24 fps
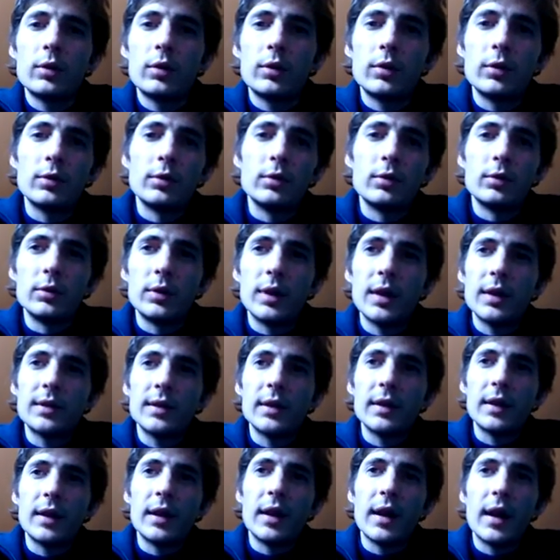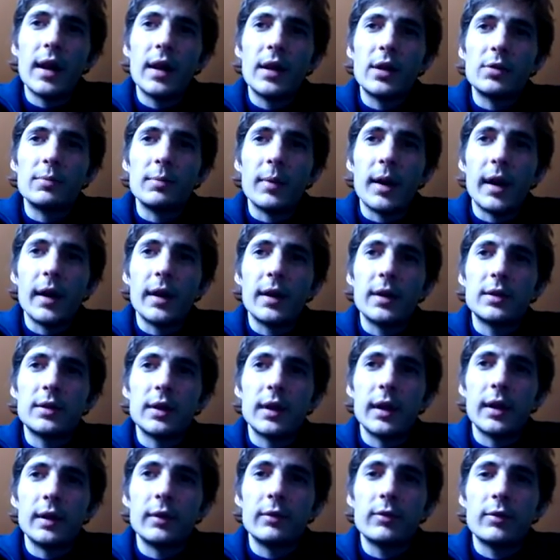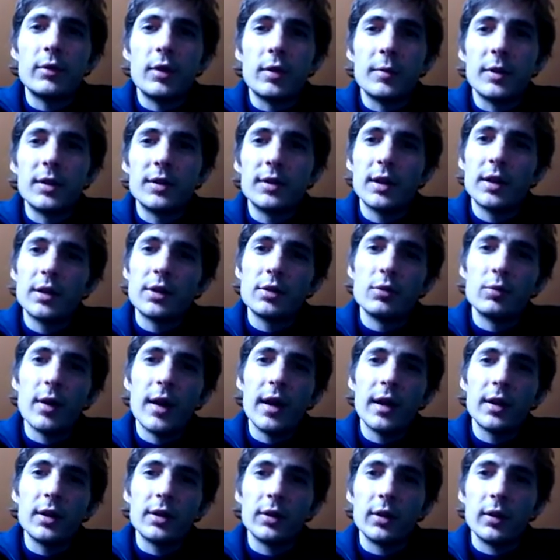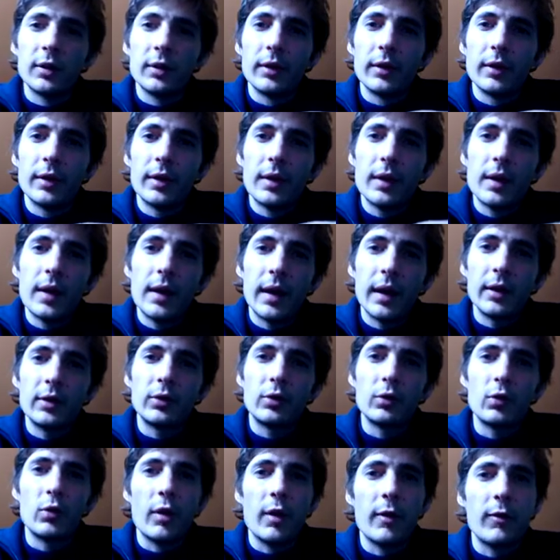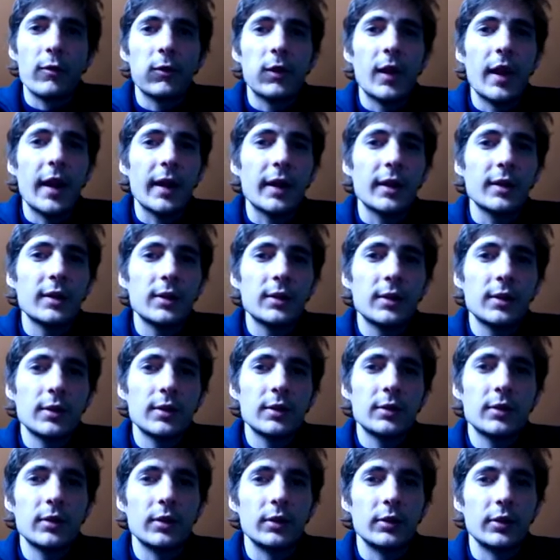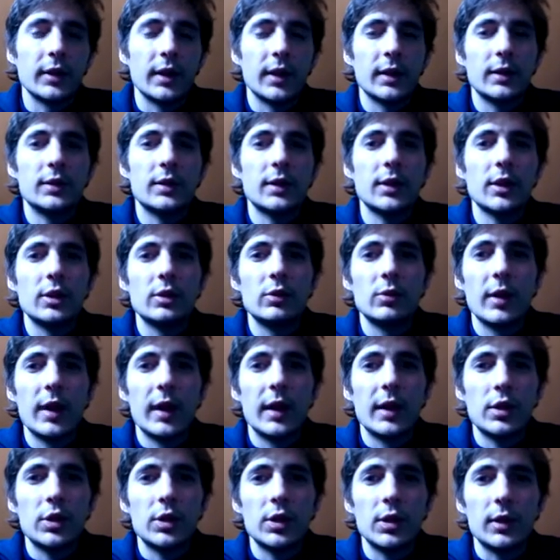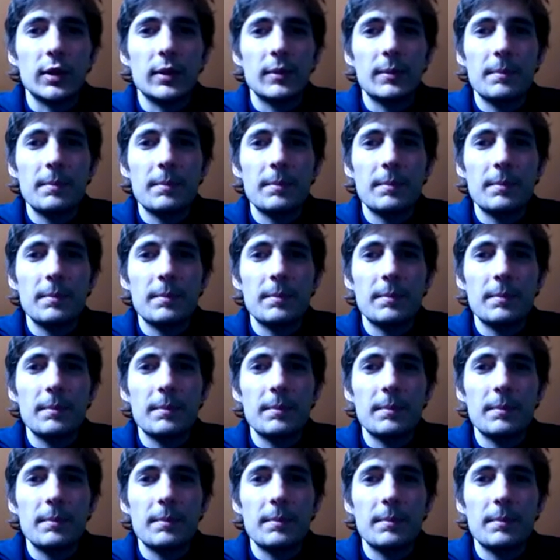to disengage myself from a situation and to reflect on that situation,